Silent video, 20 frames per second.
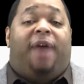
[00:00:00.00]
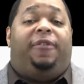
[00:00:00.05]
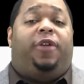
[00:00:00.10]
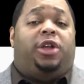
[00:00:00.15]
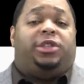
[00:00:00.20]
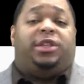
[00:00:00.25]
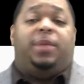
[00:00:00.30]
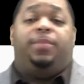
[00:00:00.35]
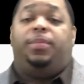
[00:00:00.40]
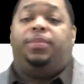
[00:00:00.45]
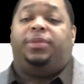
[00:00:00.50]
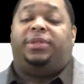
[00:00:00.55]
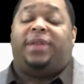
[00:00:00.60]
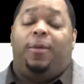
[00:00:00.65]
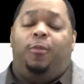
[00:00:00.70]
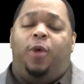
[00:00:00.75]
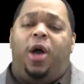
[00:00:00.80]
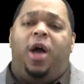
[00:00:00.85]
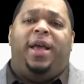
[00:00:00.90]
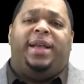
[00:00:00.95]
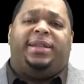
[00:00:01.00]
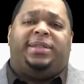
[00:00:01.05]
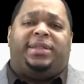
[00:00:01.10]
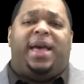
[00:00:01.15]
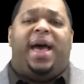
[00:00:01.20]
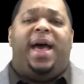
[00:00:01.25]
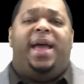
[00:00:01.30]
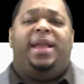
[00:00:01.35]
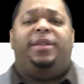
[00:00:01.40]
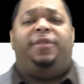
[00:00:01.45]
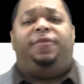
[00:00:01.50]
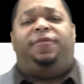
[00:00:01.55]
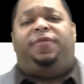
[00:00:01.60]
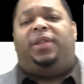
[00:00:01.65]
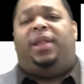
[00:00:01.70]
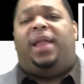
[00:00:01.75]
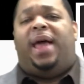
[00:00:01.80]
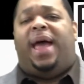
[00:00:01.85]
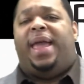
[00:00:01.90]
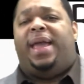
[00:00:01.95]
heard some people say, well, it's kind of
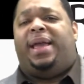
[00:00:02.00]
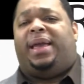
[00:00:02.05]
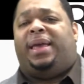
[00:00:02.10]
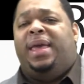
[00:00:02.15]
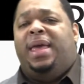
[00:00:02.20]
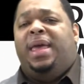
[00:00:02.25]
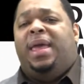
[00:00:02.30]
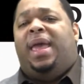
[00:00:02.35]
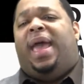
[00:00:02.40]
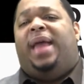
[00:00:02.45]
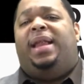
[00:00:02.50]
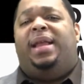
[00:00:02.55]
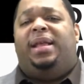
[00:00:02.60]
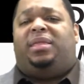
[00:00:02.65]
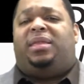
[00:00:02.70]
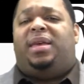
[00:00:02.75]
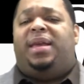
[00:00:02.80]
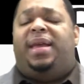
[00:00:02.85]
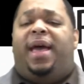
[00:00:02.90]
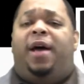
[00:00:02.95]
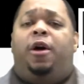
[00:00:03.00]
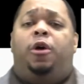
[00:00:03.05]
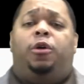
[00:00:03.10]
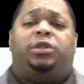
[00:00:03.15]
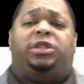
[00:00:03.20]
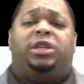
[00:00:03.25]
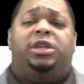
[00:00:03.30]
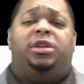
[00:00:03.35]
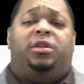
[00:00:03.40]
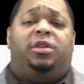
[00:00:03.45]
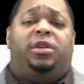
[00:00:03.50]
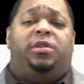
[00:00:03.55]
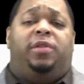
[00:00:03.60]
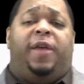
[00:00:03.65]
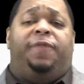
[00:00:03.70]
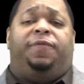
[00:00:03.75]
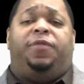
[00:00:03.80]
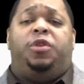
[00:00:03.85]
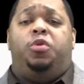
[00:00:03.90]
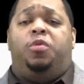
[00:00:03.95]
like anything else. You, you,
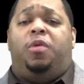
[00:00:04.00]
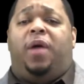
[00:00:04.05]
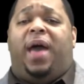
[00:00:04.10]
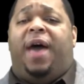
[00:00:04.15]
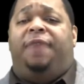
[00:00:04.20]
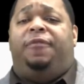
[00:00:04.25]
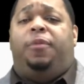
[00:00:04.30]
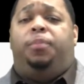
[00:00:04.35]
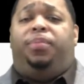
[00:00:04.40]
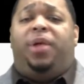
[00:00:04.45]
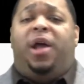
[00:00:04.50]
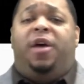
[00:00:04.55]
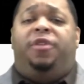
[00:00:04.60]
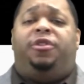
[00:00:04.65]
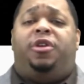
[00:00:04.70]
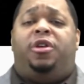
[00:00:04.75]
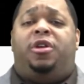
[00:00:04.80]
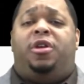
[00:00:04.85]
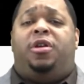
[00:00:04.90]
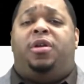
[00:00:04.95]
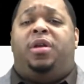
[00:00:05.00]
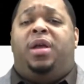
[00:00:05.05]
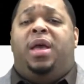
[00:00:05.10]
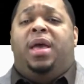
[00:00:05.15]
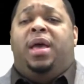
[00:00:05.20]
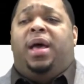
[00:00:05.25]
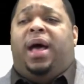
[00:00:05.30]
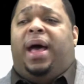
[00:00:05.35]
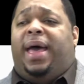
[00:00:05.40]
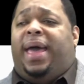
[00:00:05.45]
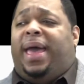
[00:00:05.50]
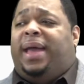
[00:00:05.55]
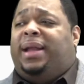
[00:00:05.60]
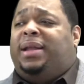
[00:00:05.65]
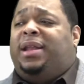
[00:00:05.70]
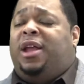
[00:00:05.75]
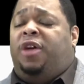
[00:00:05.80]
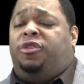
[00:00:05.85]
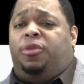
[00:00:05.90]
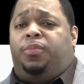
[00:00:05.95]
if you have a brother uh, and
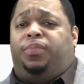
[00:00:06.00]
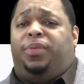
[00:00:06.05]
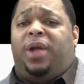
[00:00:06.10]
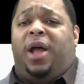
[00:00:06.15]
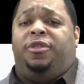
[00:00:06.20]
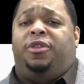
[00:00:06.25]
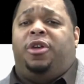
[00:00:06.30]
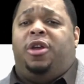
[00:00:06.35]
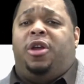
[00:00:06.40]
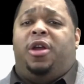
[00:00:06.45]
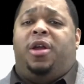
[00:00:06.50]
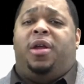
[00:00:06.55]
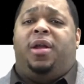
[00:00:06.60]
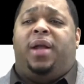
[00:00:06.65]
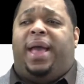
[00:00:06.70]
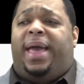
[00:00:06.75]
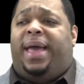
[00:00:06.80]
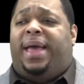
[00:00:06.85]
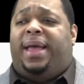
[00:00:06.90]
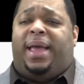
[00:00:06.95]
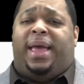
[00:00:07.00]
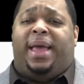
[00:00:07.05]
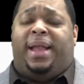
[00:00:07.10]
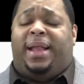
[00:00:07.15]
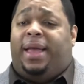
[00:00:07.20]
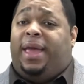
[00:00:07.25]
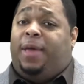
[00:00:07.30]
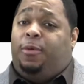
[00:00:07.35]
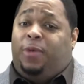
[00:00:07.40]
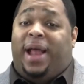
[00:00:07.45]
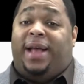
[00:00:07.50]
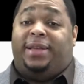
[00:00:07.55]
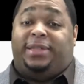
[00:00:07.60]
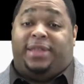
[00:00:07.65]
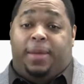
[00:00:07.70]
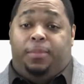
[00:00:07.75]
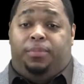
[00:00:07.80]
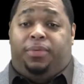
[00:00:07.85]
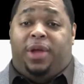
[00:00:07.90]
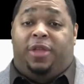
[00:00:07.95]
another brother, and, and, and when I
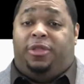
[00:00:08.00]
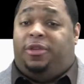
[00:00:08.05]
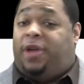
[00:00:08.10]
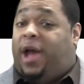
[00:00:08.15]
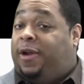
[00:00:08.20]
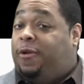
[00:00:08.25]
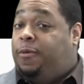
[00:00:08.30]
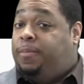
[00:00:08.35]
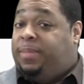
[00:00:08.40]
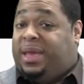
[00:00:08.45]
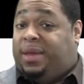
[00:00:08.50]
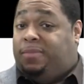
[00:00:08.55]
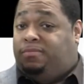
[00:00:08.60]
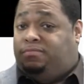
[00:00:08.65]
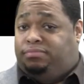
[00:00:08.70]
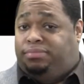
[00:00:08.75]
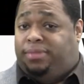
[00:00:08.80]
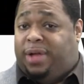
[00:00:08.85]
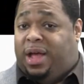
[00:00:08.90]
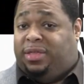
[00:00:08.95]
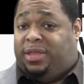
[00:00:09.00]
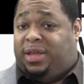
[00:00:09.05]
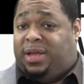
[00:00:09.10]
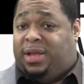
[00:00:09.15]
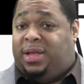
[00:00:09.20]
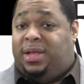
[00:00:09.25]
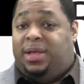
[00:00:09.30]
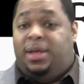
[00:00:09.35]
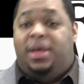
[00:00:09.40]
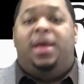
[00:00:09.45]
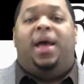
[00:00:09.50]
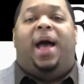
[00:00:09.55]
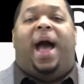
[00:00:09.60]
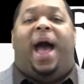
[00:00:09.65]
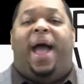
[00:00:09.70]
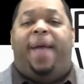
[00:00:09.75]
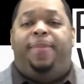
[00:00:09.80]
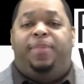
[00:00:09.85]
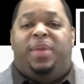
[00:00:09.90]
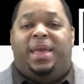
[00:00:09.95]
say brother, I don't mean brother,
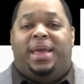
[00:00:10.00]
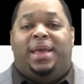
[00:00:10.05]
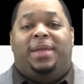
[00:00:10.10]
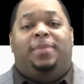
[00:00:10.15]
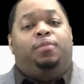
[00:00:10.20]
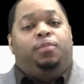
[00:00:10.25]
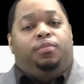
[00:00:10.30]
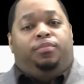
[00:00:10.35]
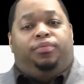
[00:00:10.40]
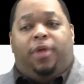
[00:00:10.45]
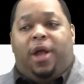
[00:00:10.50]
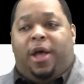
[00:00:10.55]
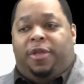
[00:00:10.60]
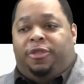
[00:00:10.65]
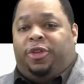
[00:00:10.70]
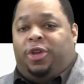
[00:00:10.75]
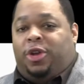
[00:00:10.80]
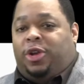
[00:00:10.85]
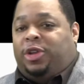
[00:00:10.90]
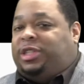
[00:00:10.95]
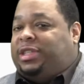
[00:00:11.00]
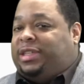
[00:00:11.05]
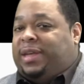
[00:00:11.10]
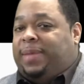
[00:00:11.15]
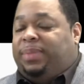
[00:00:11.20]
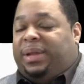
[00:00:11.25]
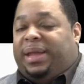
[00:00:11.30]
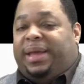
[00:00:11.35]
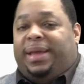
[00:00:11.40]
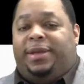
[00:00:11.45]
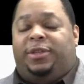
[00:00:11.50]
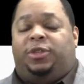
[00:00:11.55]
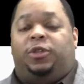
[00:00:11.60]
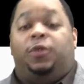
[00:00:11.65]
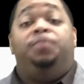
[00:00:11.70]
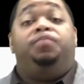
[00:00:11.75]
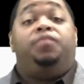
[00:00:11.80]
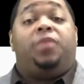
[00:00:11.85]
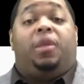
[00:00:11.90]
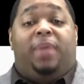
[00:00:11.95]
I mean brother, siblings,
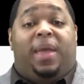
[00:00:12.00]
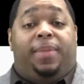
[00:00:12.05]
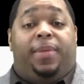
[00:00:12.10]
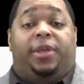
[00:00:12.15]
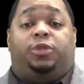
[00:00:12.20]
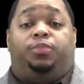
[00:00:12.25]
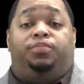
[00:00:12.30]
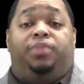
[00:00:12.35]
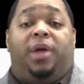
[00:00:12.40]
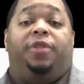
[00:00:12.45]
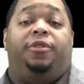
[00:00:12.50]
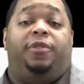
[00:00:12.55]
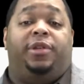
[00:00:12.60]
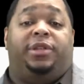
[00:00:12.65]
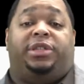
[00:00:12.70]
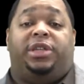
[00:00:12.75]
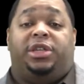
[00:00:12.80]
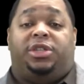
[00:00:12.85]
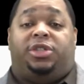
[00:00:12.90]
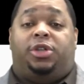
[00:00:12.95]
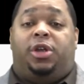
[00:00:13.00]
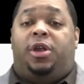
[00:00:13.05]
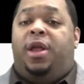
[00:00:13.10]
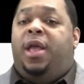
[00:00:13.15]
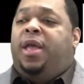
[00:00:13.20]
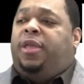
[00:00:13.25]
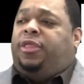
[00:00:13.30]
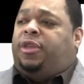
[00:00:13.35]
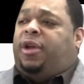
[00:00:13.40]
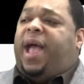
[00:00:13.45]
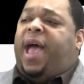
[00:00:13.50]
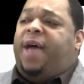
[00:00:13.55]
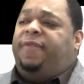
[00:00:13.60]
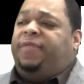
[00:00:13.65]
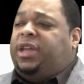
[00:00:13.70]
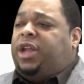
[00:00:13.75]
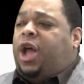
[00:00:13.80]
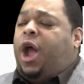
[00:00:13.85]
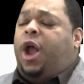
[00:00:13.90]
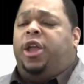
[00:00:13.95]
maybe it's brother and sister. They're
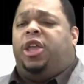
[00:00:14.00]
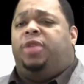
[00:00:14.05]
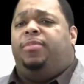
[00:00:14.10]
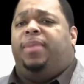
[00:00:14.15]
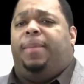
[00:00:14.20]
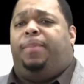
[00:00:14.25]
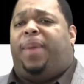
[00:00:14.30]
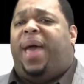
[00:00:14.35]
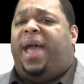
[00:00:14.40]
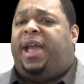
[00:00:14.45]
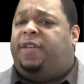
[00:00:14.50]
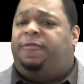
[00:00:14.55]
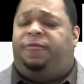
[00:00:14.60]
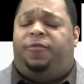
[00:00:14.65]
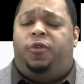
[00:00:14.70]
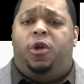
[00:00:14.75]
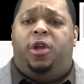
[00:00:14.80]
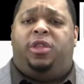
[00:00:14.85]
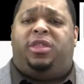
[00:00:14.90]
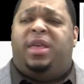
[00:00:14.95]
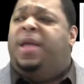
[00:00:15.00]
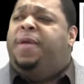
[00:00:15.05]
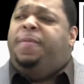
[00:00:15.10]
having an argument back and forth.